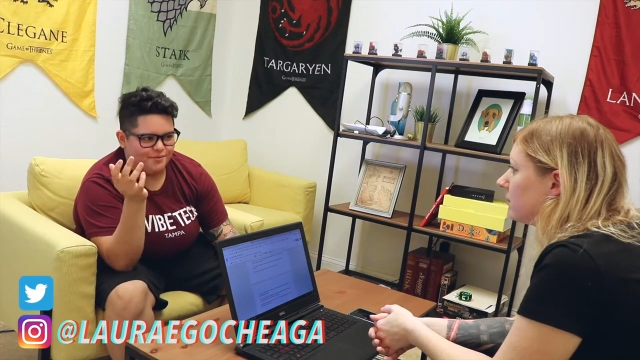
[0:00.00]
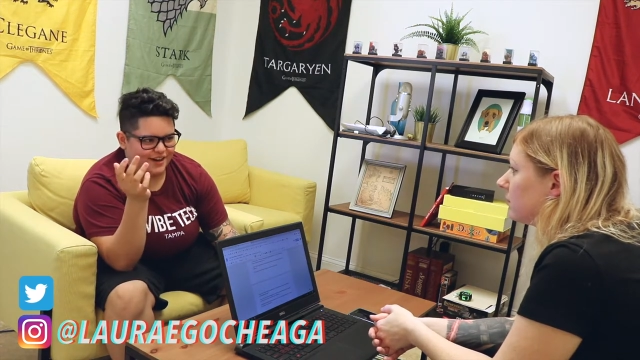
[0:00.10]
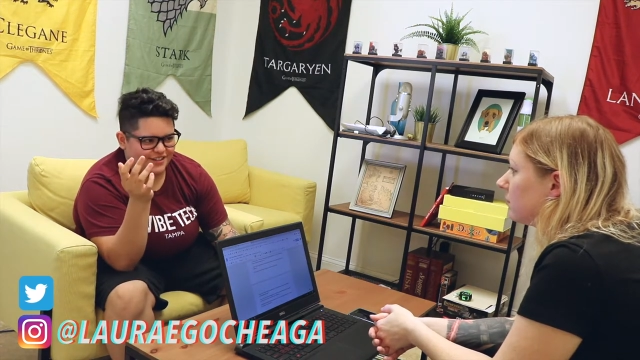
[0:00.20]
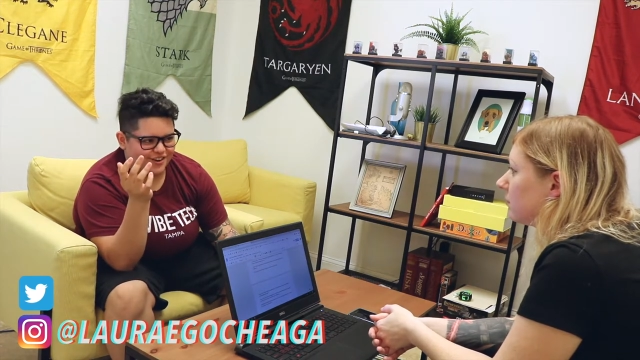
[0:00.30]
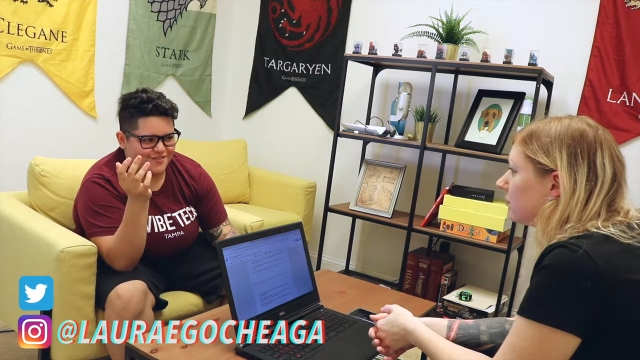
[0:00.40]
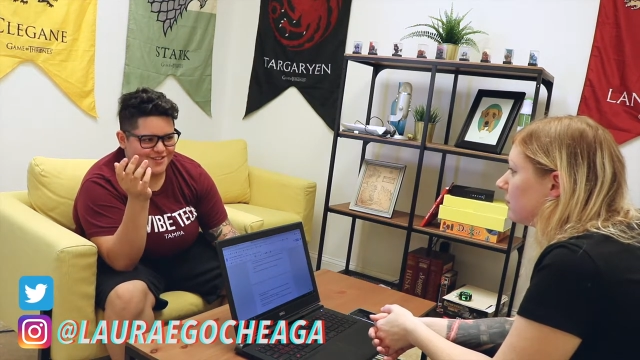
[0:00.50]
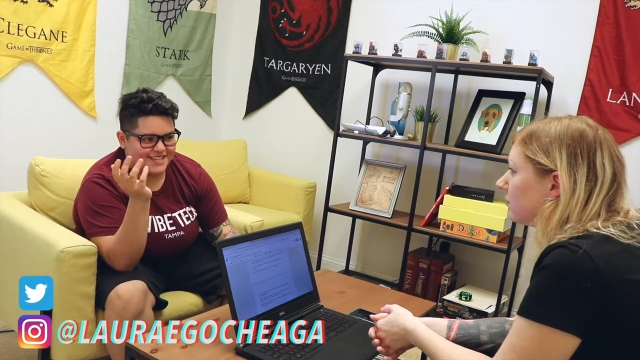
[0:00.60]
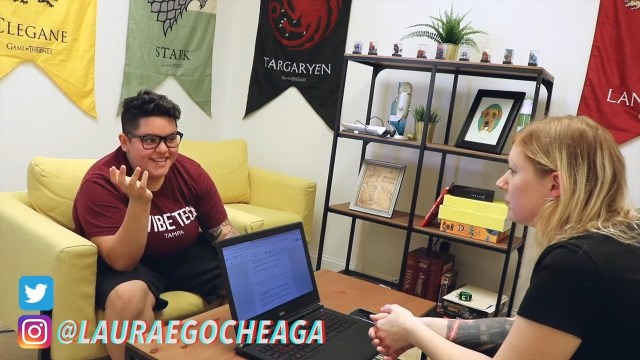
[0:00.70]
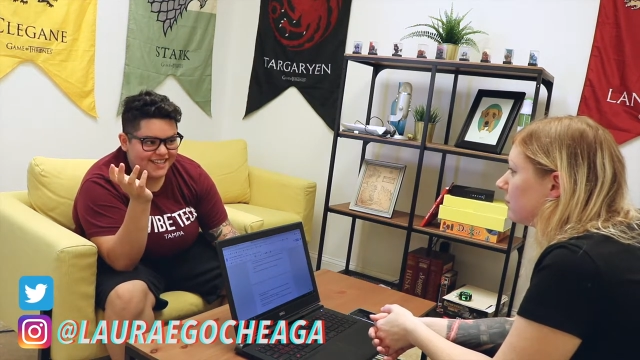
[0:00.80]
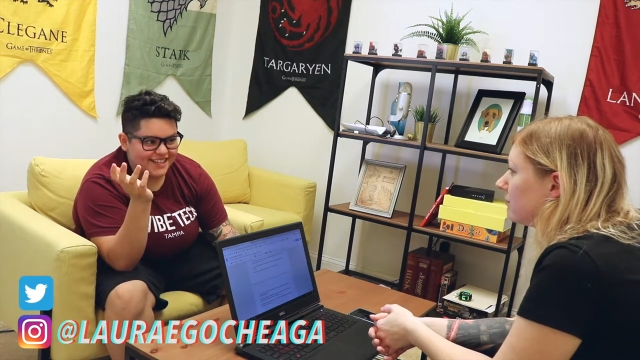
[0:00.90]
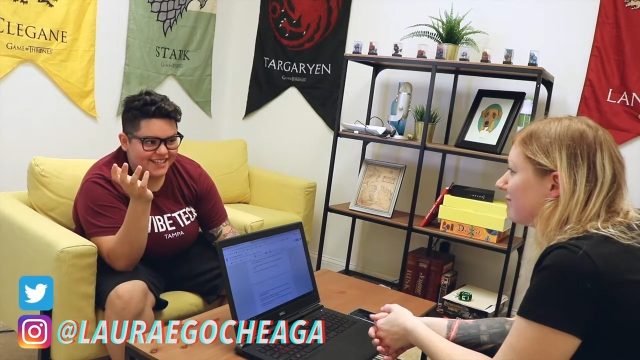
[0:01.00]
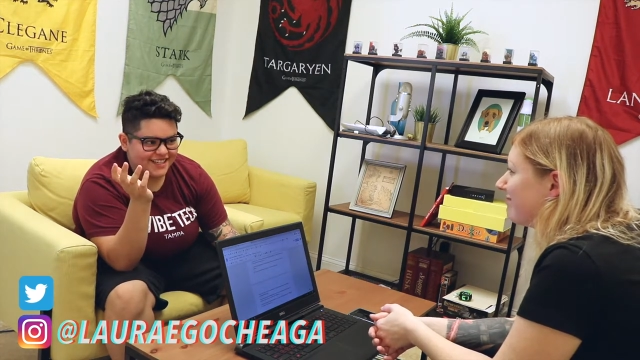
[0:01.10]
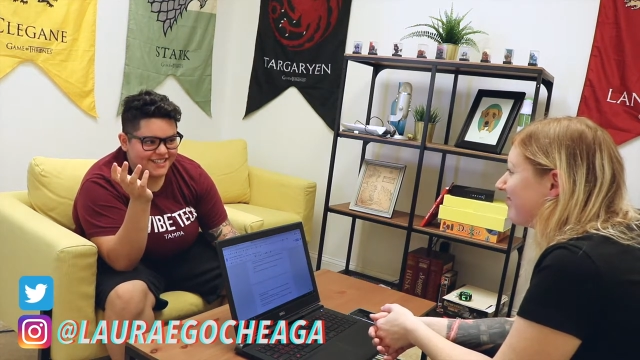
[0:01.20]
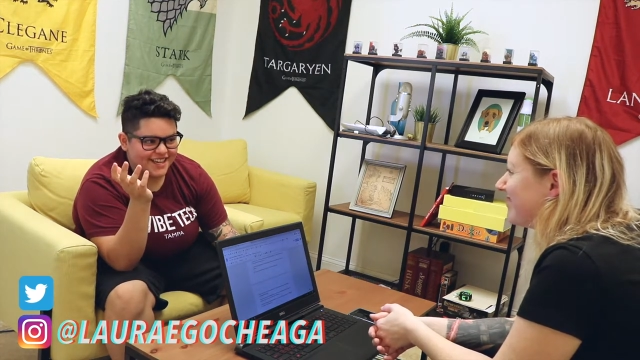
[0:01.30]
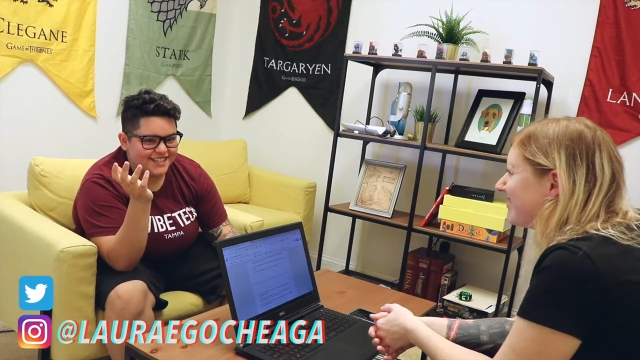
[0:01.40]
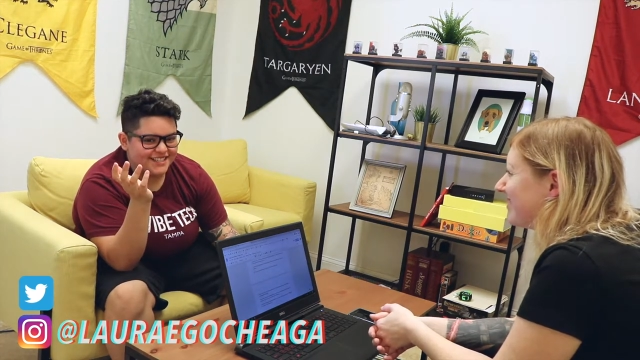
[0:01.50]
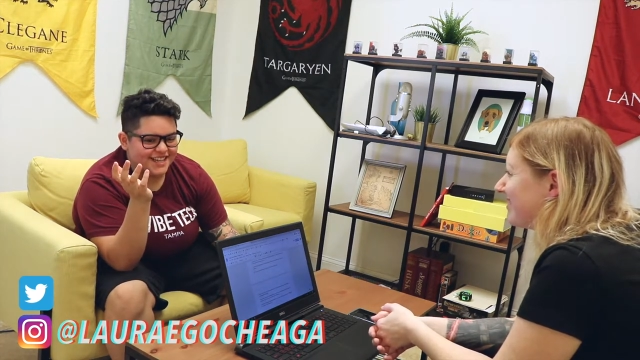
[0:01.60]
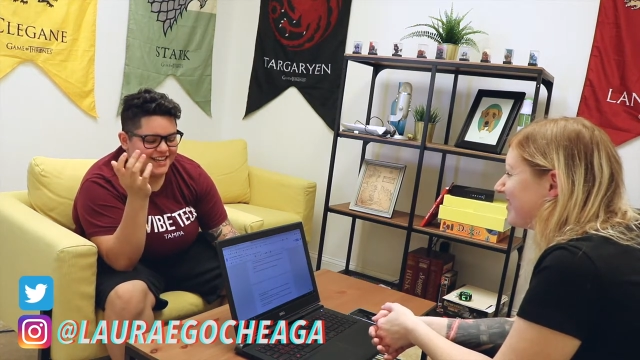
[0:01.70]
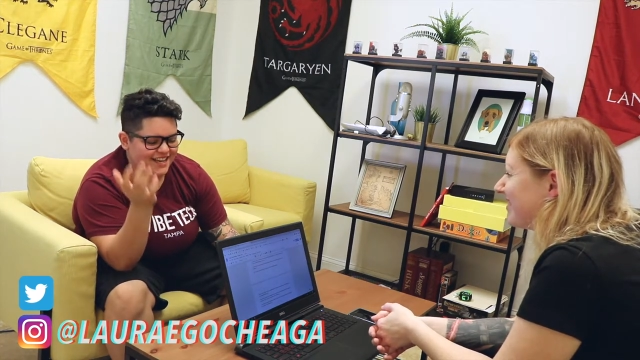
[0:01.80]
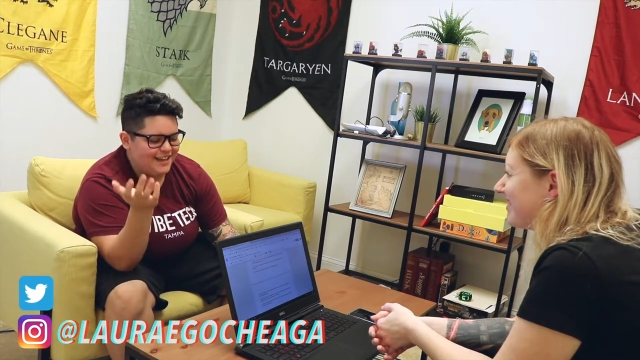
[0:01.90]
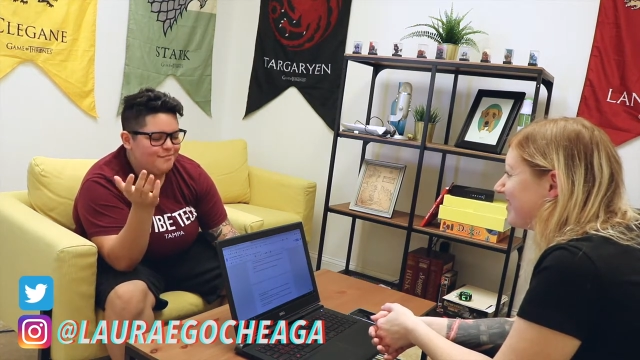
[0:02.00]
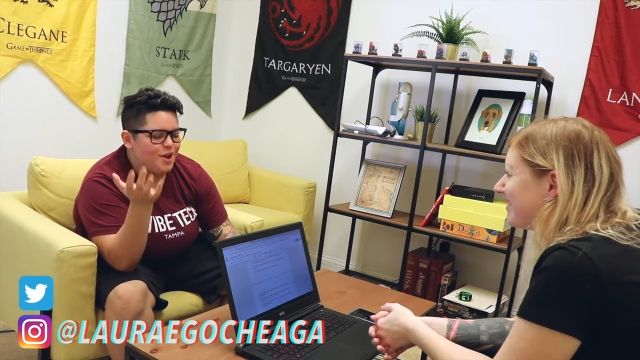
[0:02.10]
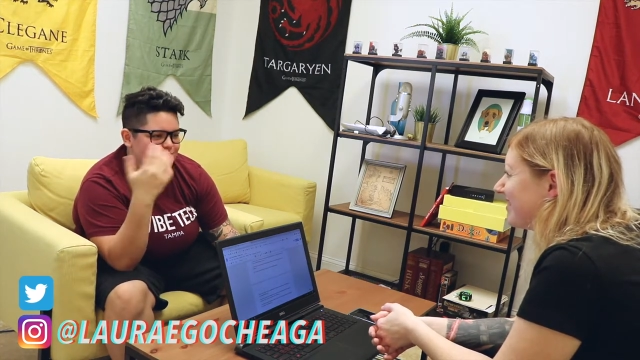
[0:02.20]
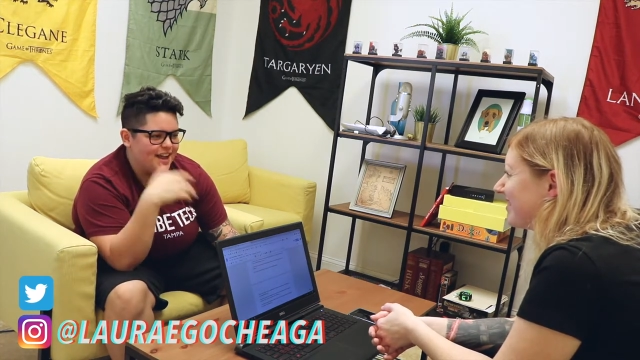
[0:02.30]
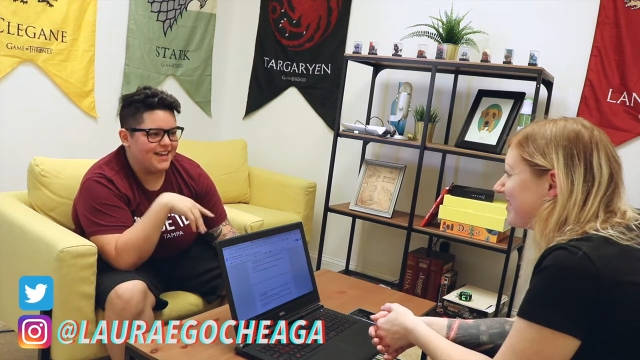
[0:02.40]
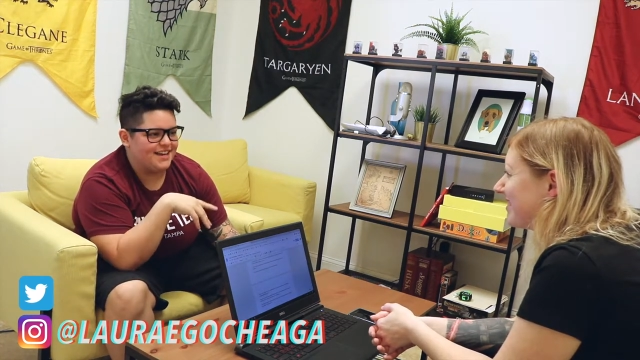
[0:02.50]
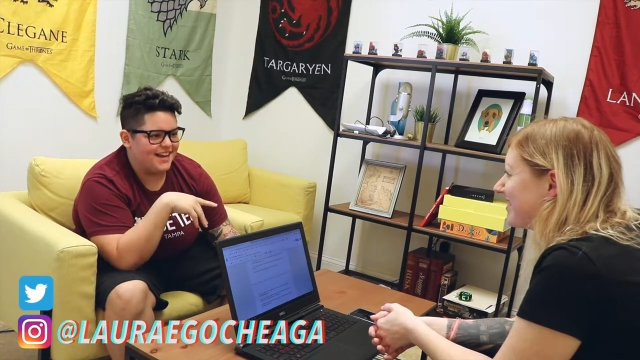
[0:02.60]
Speaker 1: rates are ridiculous. It's like email back in